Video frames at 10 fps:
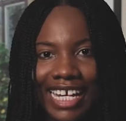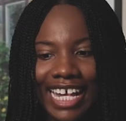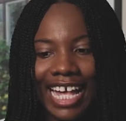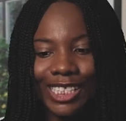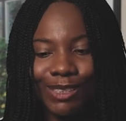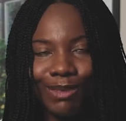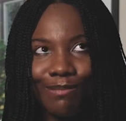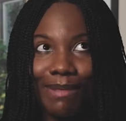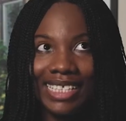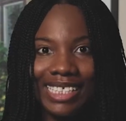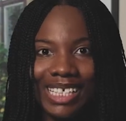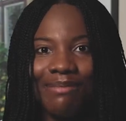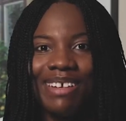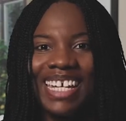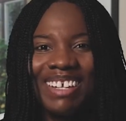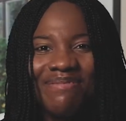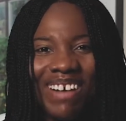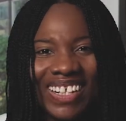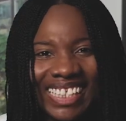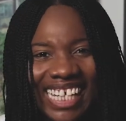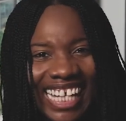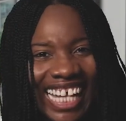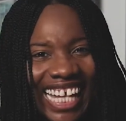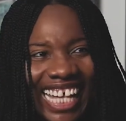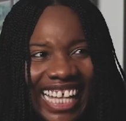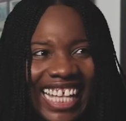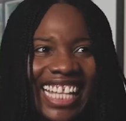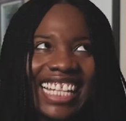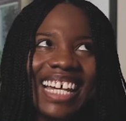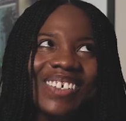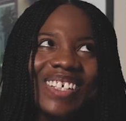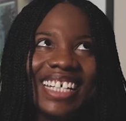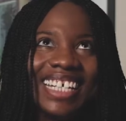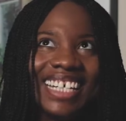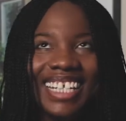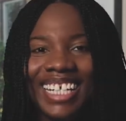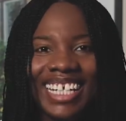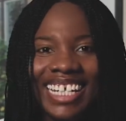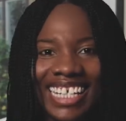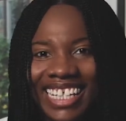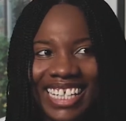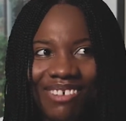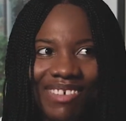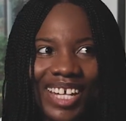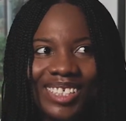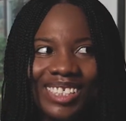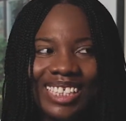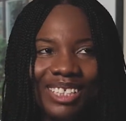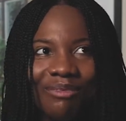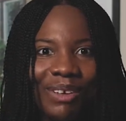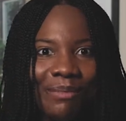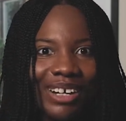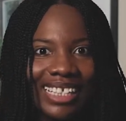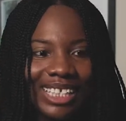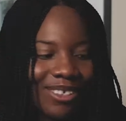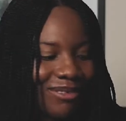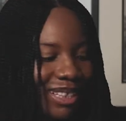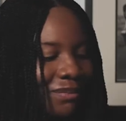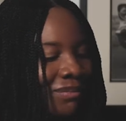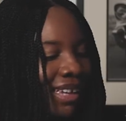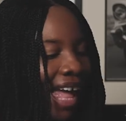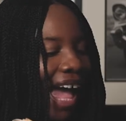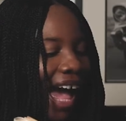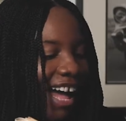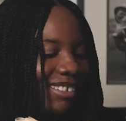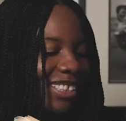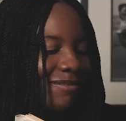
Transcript: that it has to be magic baking powder. Like, okay, if I use a different brand, kill me. So